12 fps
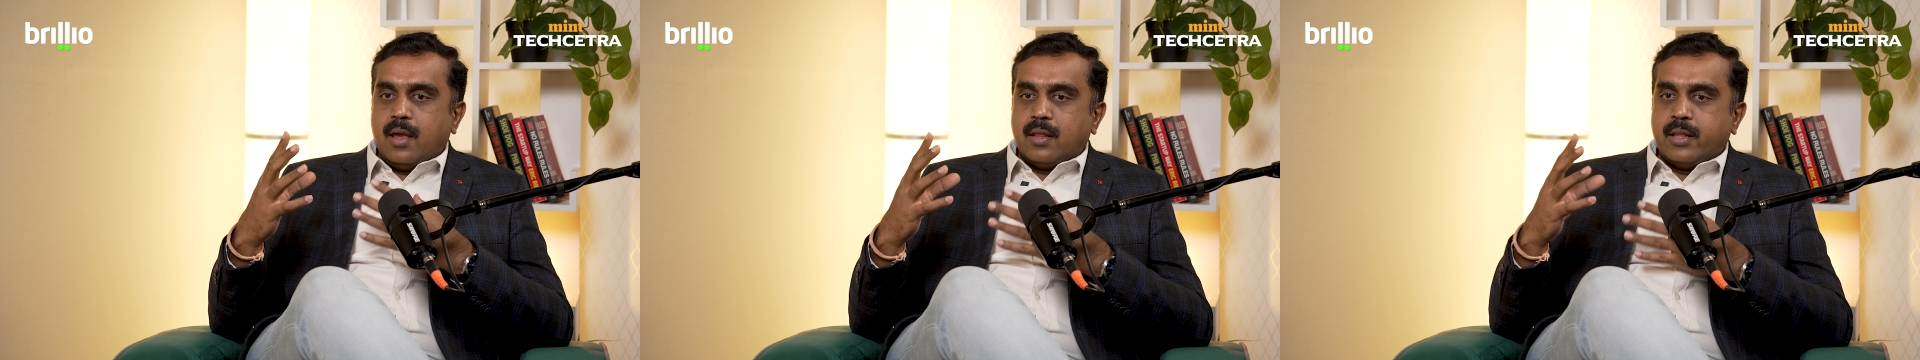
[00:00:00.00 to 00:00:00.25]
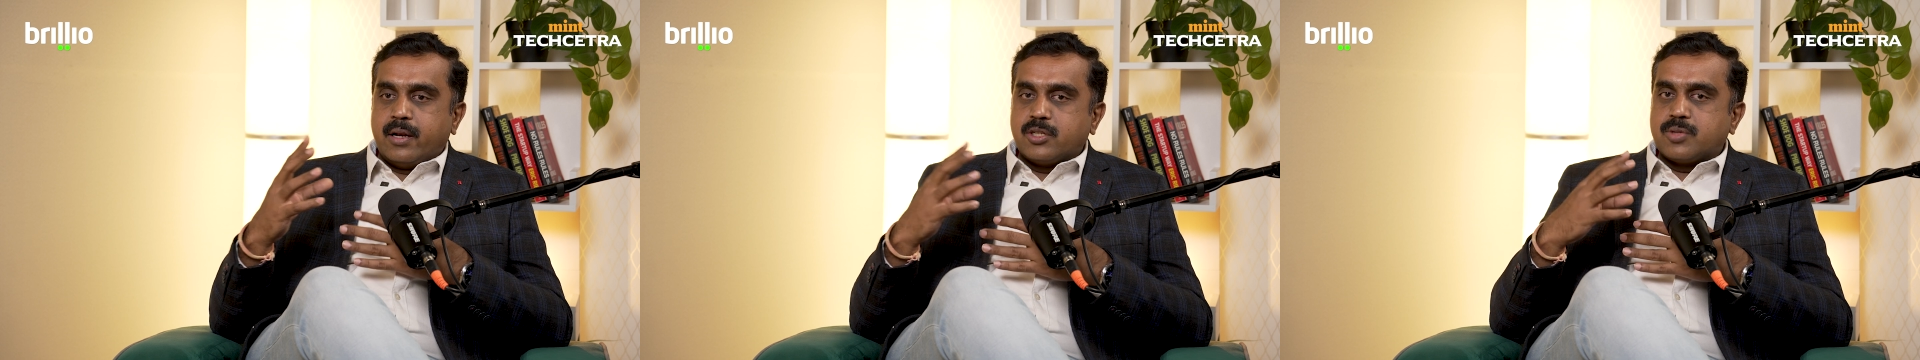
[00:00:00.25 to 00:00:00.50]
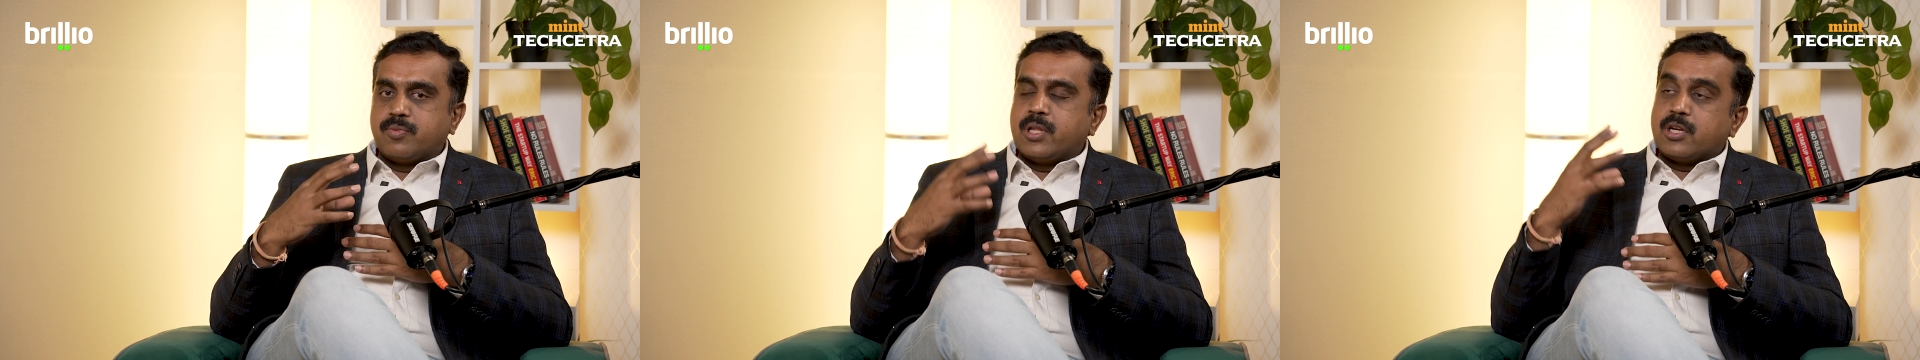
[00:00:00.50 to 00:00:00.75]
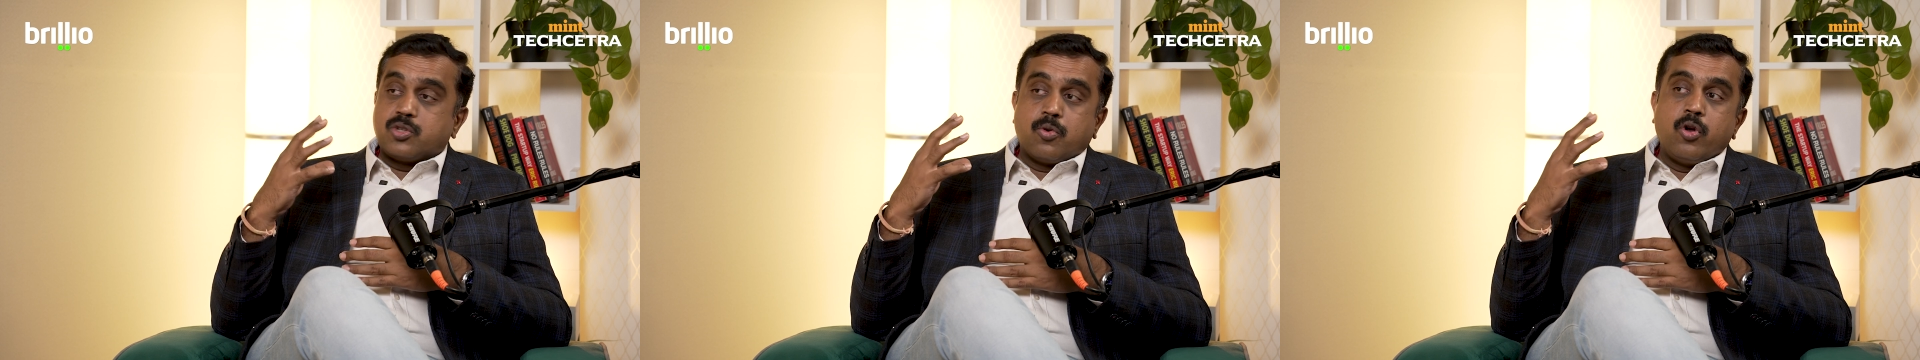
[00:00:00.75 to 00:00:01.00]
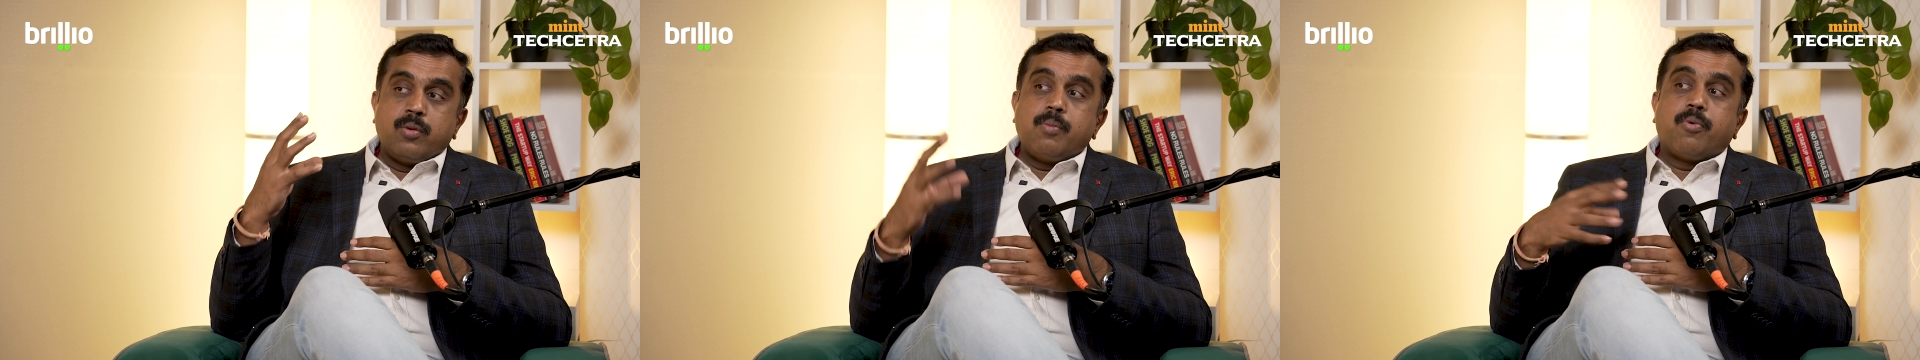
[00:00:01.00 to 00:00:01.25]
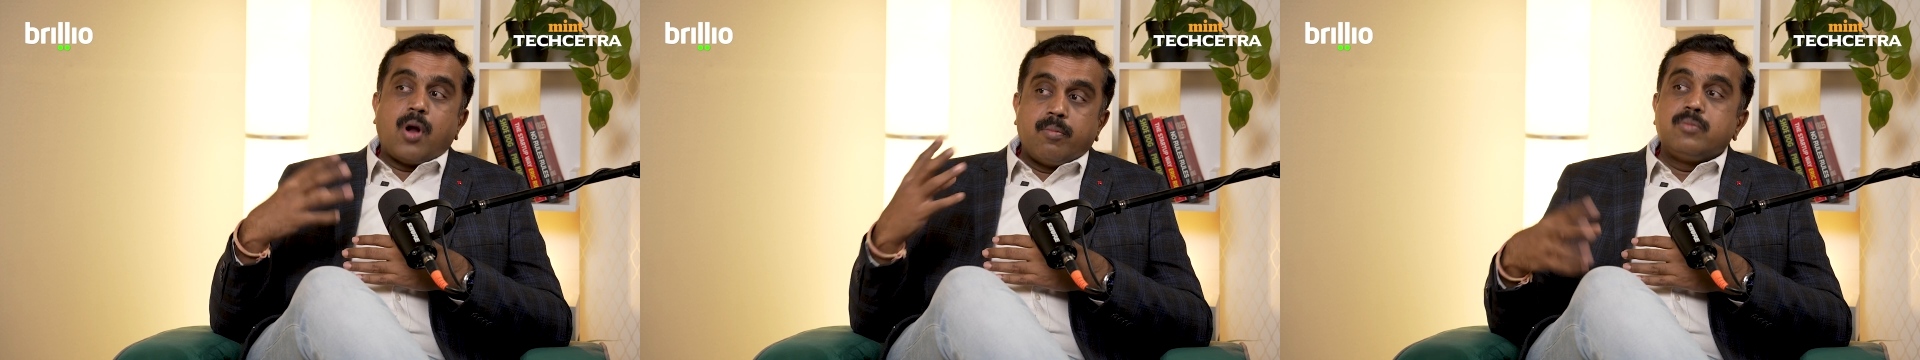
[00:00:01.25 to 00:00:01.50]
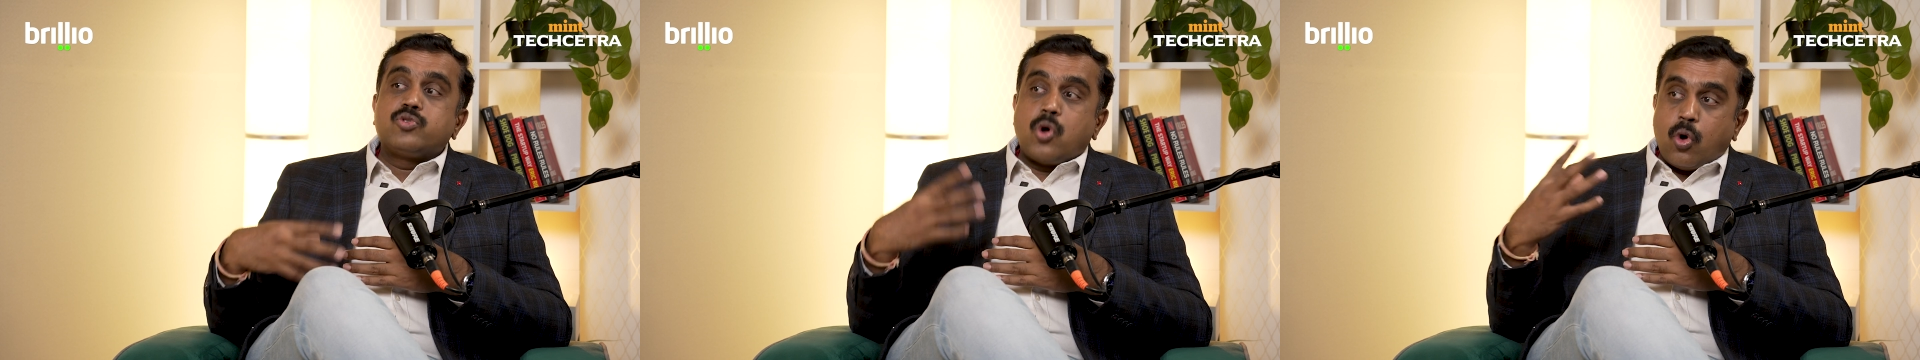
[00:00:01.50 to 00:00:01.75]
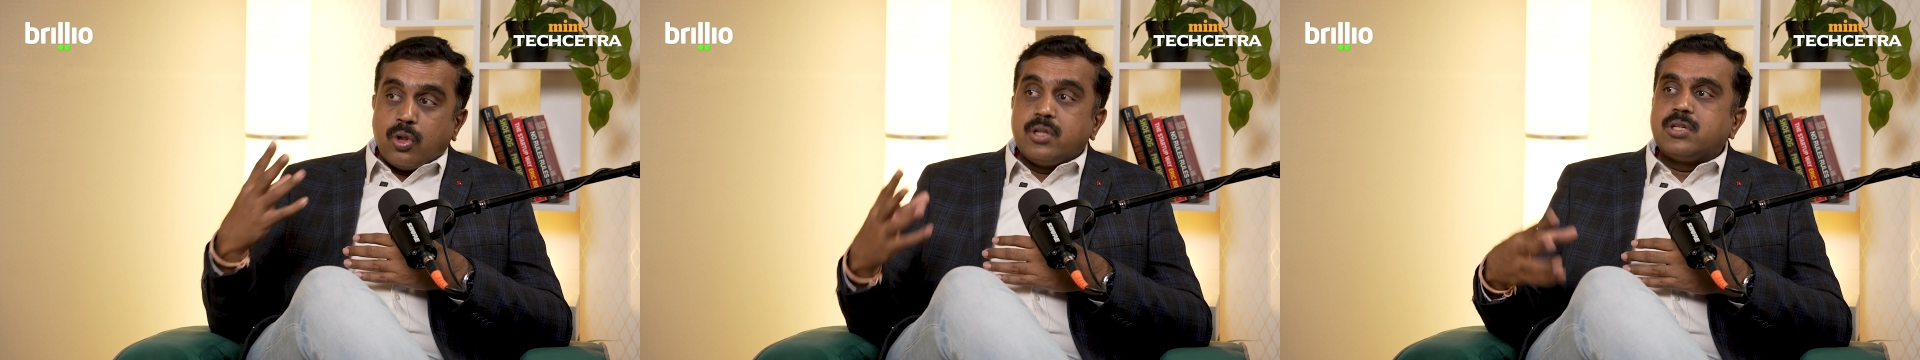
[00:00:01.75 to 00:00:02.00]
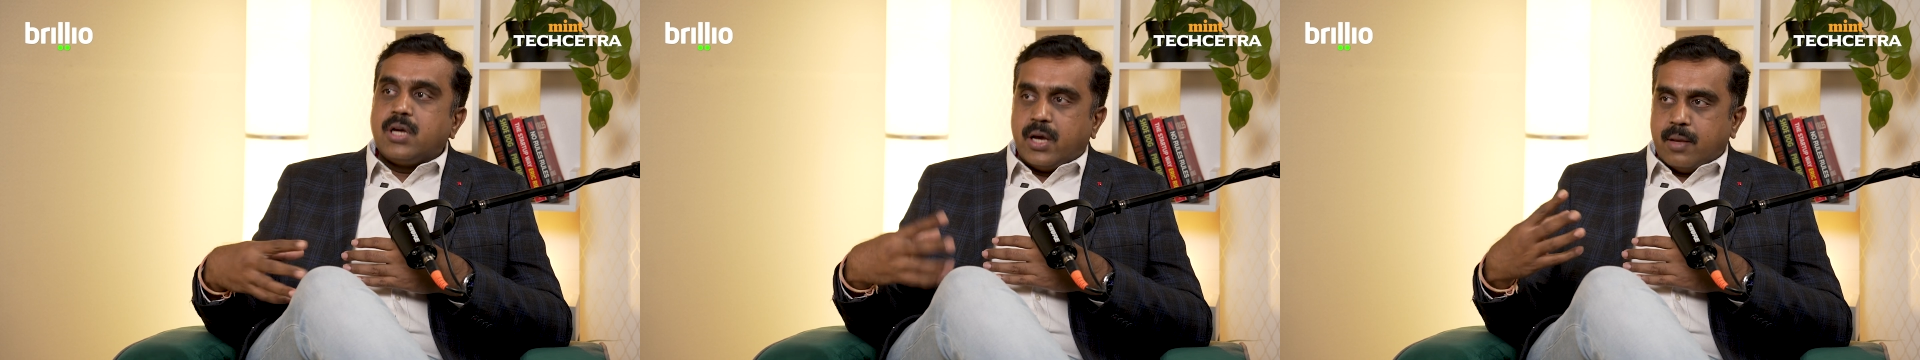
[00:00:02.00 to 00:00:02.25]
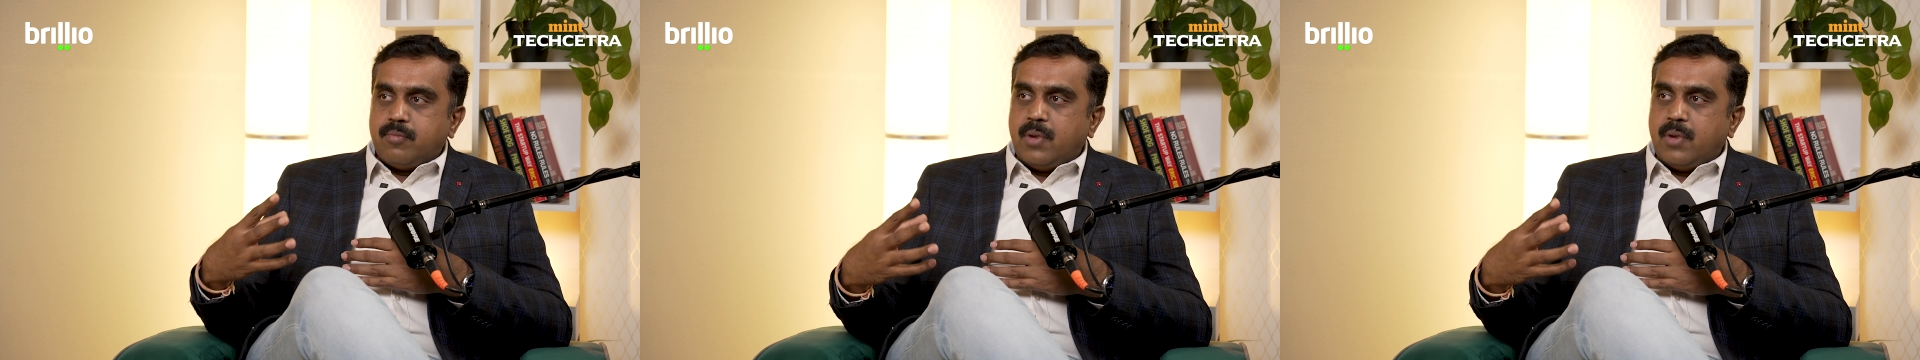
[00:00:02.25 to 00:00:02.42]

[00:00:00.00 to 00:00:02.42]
there is going to be problems all the time,